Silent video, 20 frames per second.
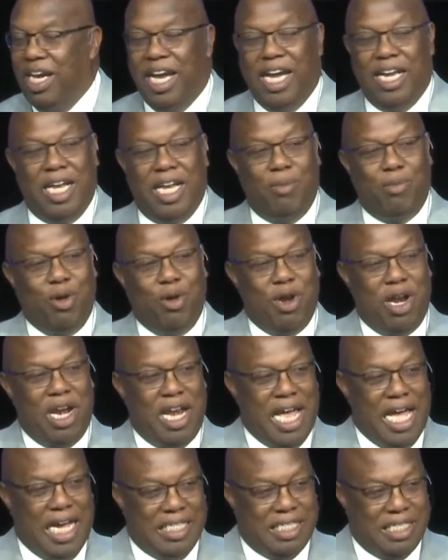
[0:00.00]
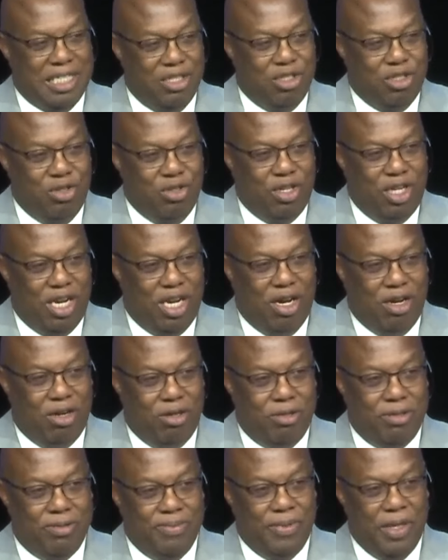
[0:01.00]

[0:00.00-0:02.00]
and I'm going to license you to go.